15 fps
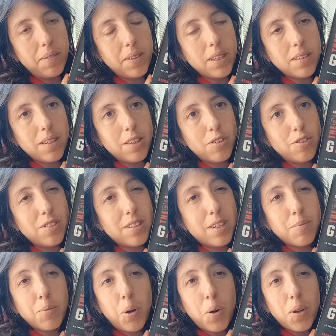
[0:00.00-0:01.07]
of these others that
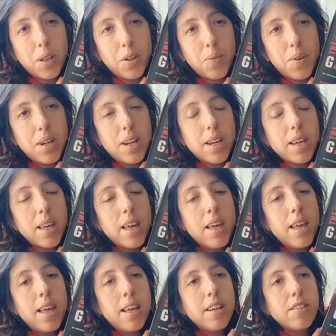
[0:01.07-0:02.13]
I'm currently reading.
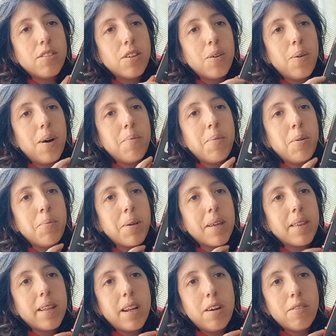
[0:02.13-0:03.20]
So I'm hoping
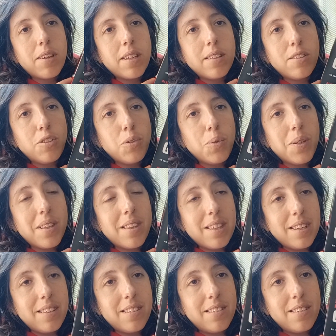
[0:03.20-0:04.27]
that I'll get to
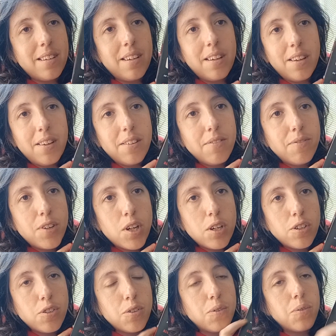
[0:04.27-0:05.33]
this very
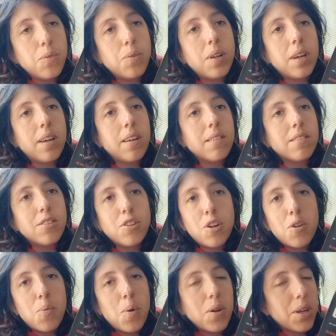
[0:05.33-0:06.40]
soon and
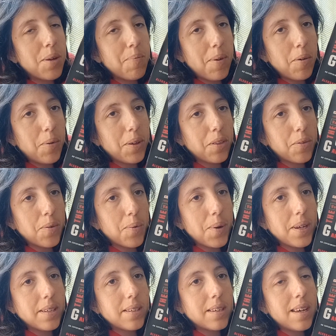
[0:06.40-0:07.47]
start working my way through
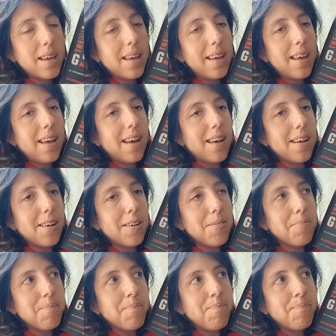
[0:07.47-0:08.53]
it.
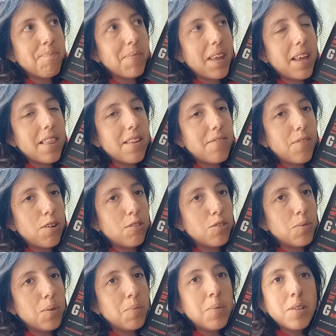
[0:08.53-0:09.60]
Um, the first
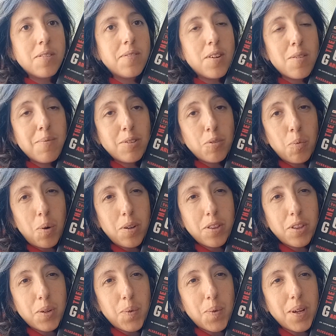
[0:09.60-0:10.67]
one was very much worth
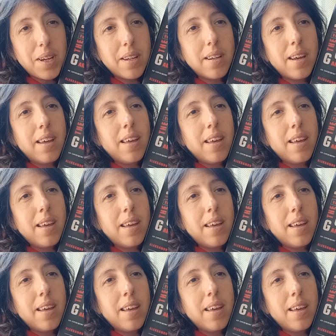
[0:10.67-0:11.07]
the read.